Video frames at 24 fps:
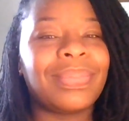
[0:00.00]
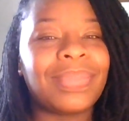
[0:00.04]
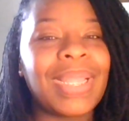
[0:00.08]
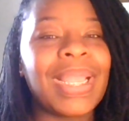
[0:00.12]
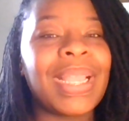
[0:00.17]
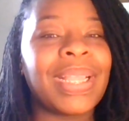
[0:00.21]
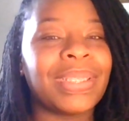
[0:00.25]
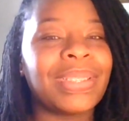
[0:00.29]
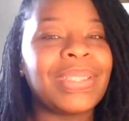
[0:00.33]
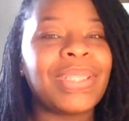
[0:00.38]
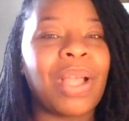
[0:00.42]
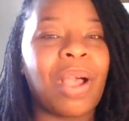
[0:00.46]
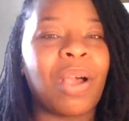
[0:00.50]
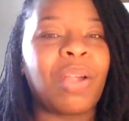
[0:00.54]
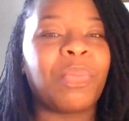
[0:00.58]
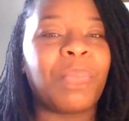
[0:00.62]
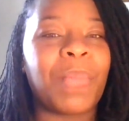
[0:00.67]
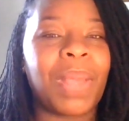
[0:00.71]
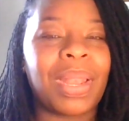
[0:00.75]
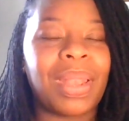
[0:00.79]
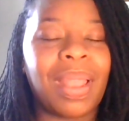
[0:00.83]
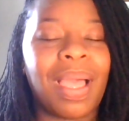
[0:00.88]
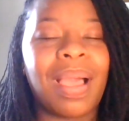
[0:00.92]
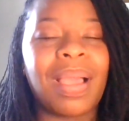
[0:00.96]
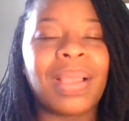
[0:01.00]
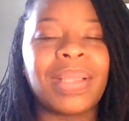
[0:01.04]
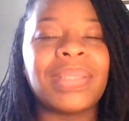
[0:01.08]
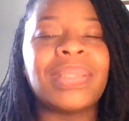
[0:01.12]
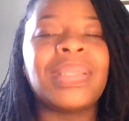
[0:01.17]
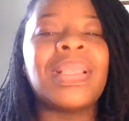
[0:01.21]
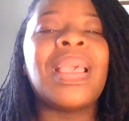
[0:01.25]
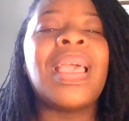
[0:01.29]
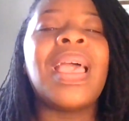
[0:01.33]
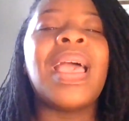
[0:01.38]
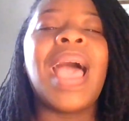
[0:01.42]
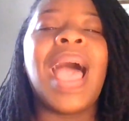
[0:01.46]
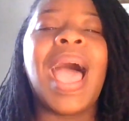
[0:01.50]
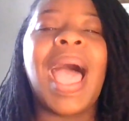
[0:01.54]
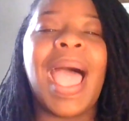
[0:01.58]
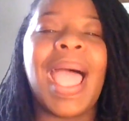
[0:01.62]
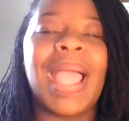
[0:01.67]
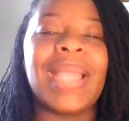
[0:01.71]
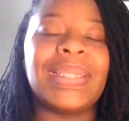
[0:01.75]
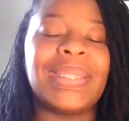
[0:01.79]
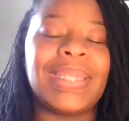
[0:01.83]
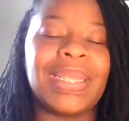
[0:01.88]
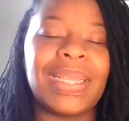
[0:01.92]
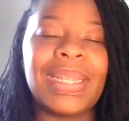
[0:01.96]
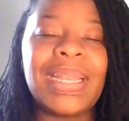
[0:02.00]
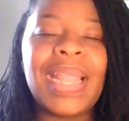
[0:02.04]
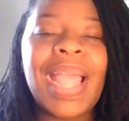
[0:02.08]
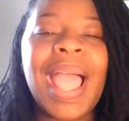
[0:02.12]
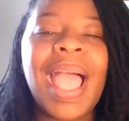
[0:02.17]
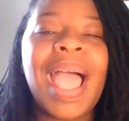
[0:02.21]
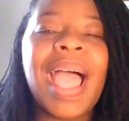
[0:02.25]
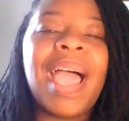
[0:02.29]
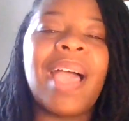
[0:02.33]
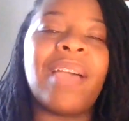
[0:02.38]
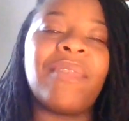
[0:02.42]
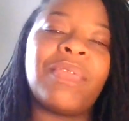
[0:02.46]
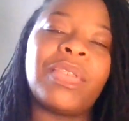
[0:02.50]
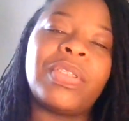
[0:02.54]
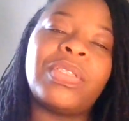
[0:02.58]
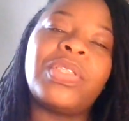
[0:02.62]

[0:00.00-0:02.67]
installed my locks? I did have